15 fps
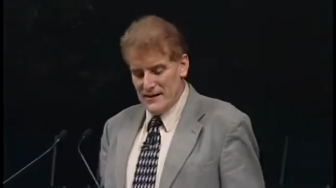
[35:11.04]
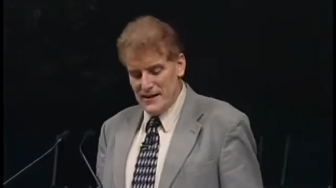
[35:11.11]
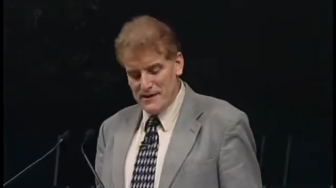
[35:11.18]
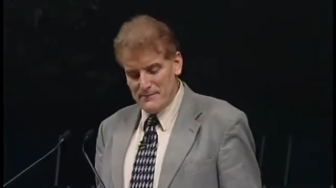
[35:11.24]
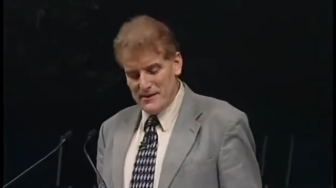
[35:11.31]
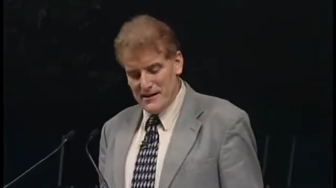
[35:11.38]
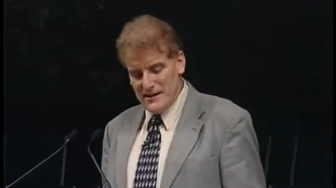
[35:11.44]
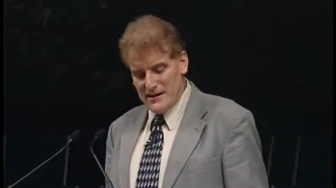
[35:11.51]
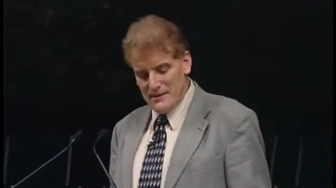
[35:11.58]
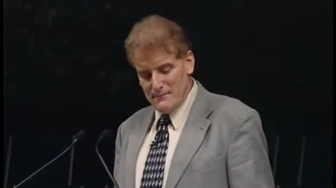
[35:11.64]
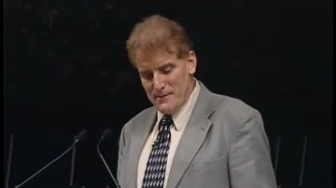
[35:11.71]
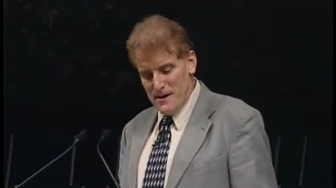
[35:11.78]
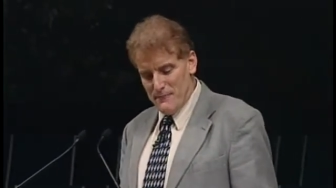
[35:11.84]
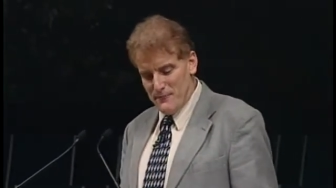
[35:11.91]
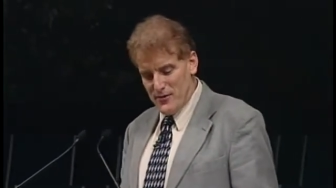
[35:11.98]
Now, let me
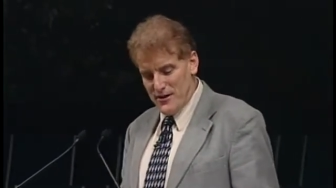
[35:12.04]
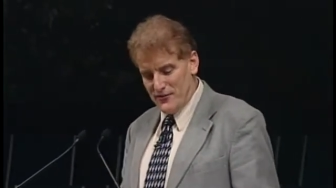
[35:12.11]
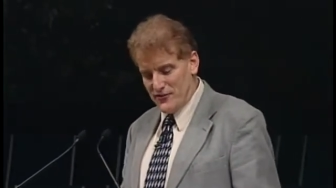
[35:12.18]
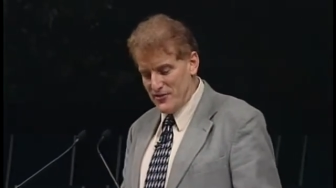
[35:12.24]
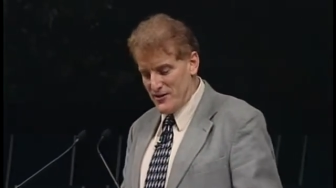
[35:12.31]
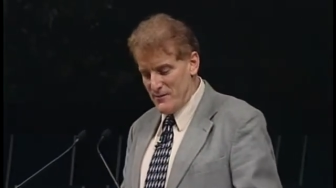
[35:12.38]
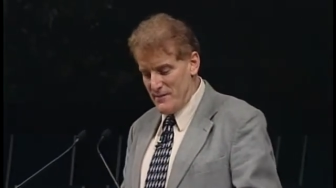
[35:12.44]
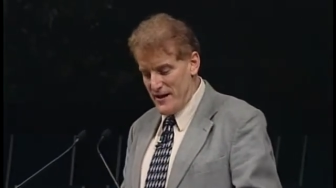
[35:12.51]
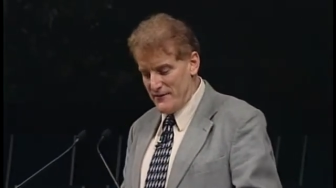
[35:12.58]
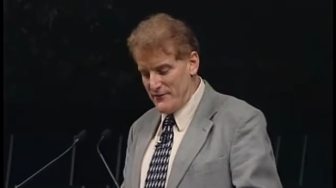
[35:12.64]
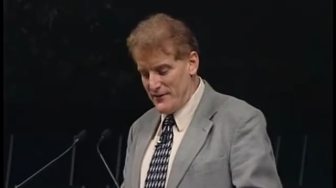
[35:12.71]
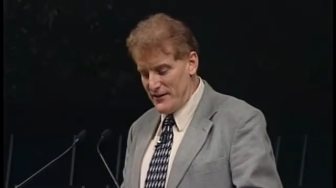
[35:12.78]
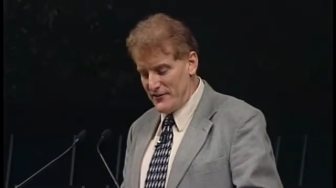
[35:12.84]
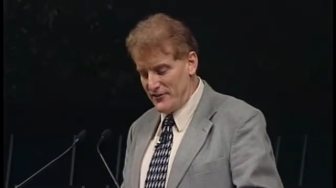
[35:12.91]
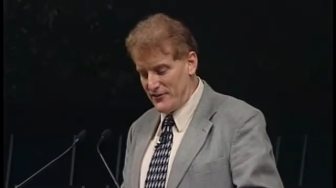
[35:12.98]
be upfront
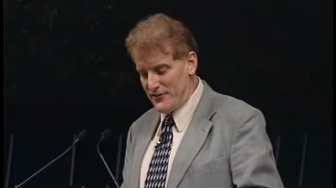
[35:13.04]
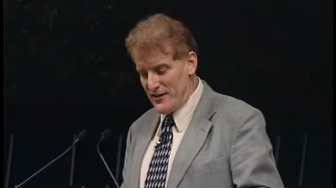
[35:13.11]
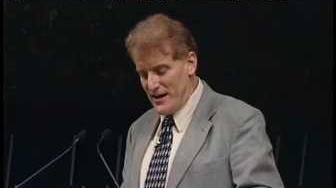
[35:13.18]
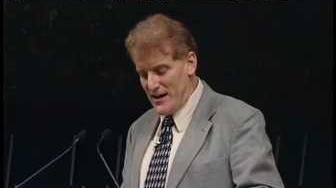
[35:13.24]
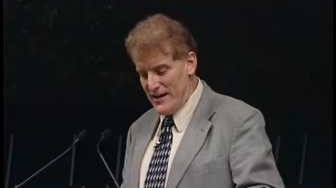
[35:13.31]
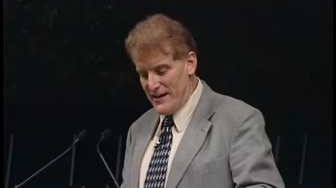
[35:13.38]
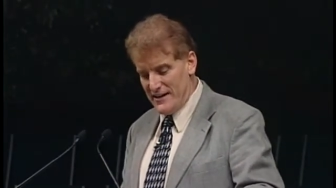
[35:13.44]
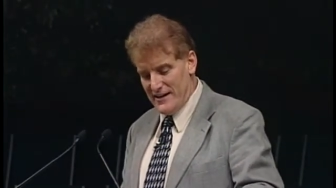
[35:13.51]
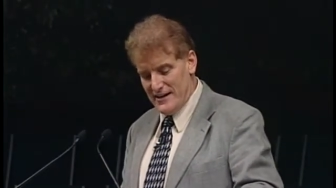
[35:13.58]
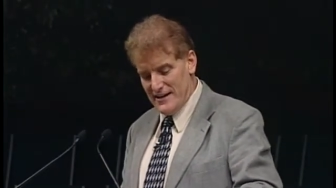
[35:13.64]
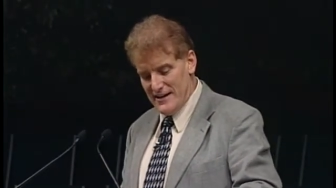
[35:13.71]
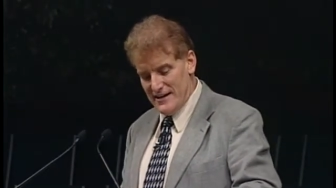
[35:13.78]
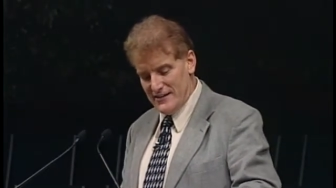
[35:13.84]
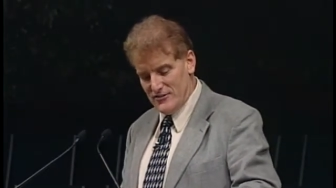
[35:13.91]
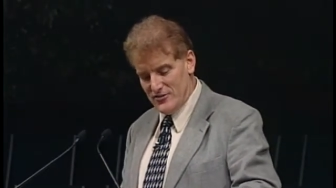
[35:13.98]
about this.
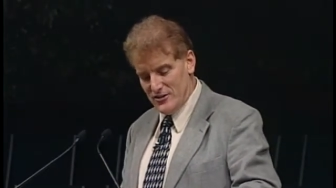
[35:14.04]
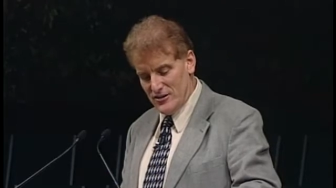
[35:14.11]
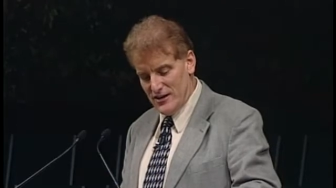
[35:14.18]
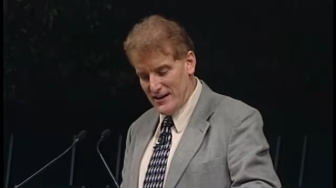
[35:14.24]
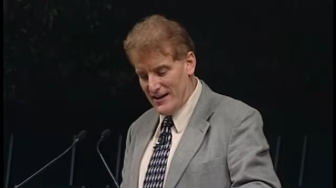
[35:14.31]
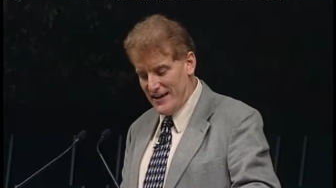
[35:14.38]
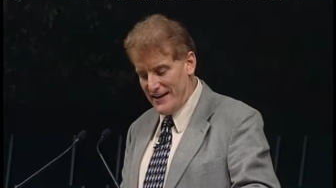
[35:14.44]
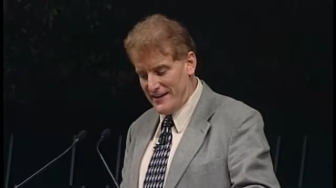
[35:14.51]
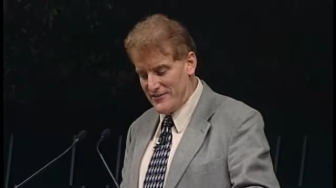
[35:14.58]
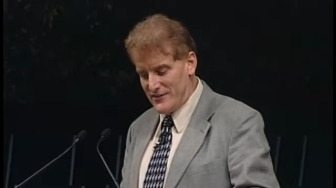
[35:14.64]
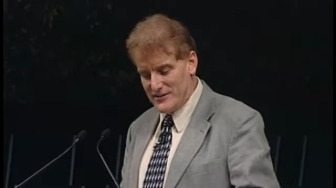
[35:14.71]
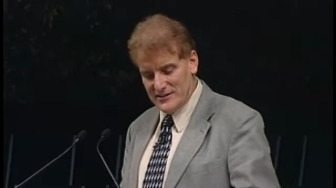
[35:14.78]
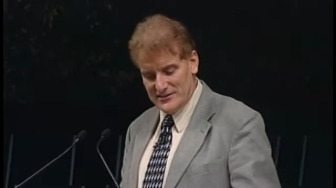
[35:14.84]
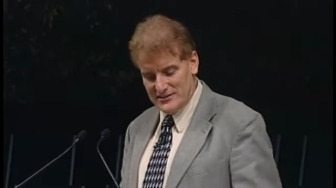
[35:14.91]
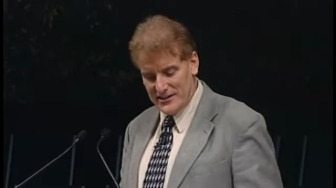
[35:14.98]
I do not
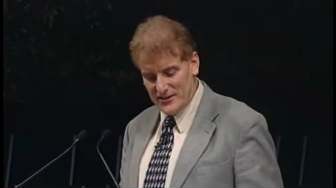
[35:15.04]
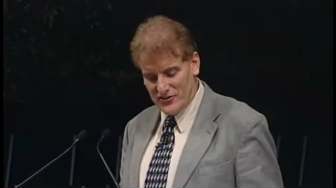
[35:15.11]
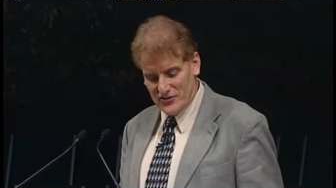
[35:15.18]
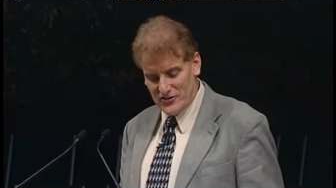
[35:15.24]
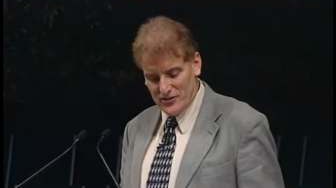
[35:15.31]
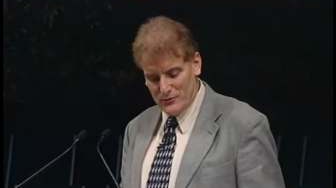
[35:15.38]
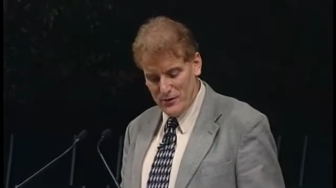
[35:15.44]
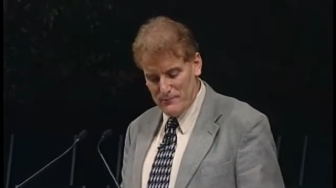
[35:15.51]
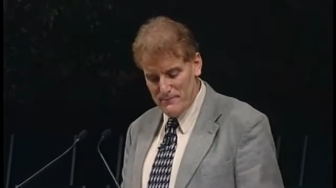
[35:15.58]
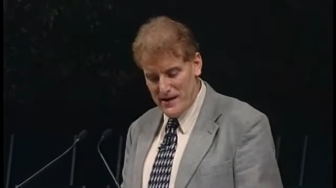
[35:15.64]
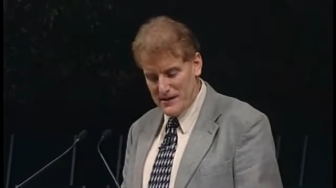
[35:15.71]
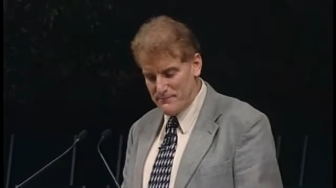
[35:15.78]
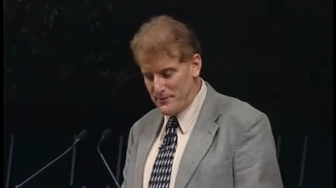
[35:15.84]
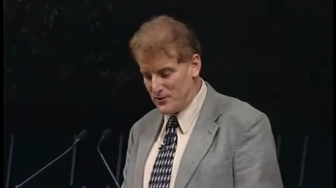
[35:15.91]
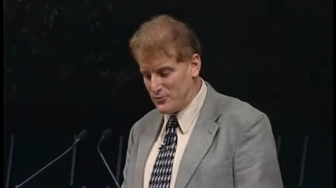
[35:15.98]
like the distinction that we
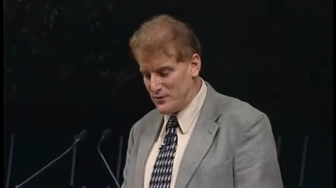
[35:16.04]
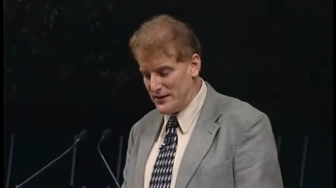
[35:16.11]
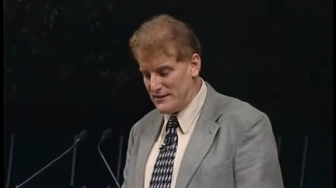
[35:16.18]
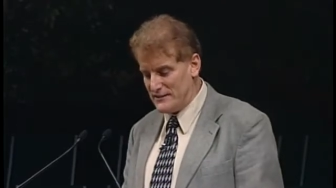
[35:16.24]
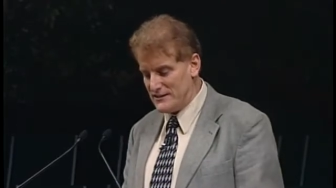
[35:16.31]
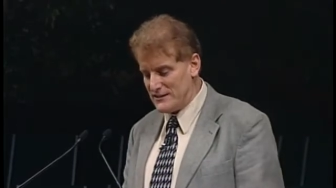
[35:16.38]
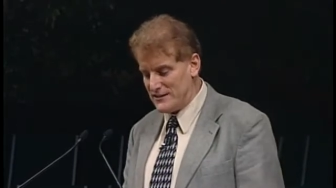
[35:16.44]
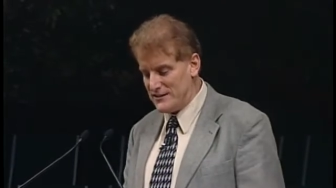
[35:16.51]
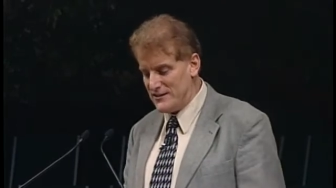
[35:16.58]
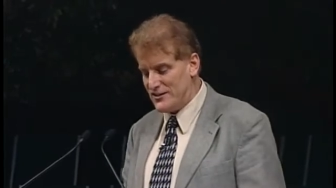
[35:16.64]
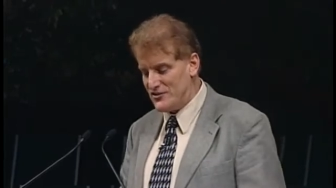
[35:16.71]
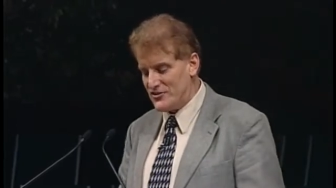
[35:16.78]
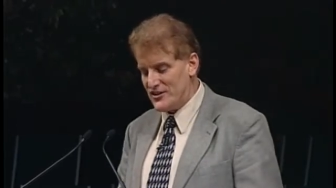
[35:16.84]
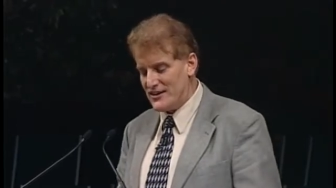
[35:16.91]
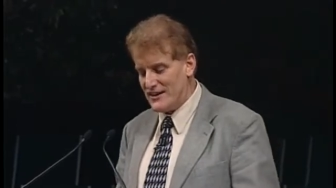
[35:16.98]
make between
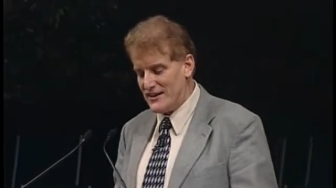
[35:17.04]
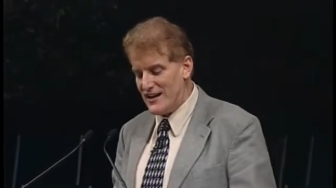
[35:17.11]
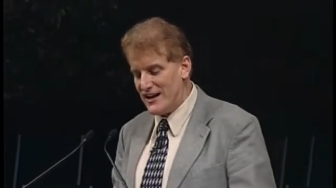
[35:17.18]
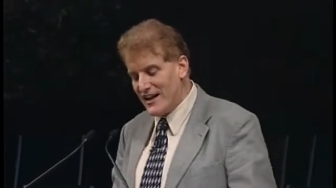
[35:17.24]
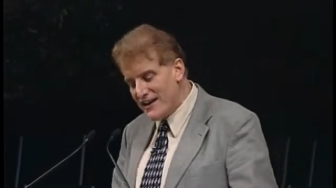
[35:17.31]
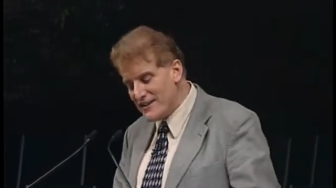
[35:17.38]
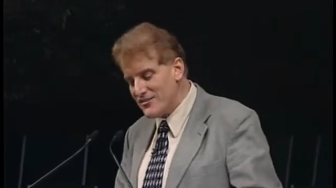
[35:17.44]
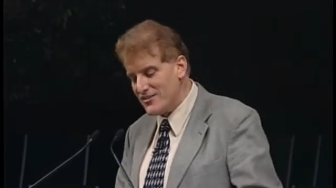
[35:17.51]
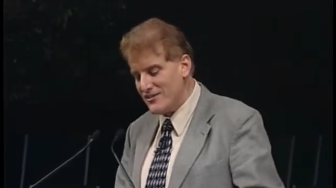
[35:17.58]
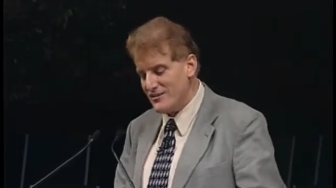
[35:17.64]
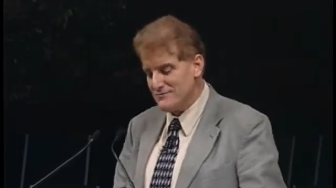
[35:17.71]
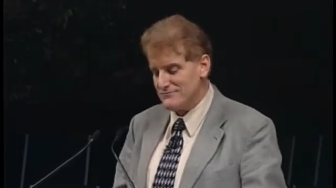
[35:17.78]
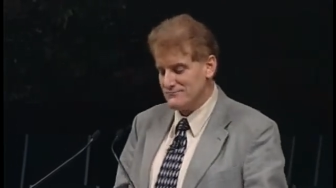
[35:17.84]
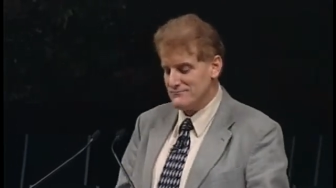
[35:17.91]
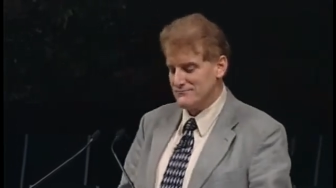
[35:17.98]
clergy and
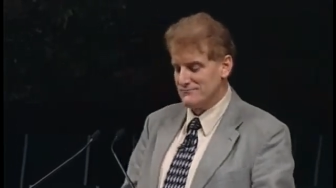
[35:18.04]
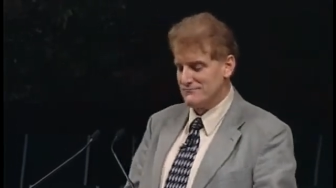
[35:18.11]
laity.